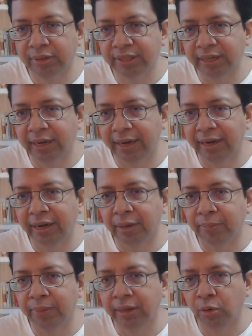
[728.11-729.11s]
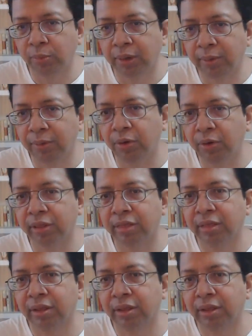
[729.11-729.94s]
which ended up being global because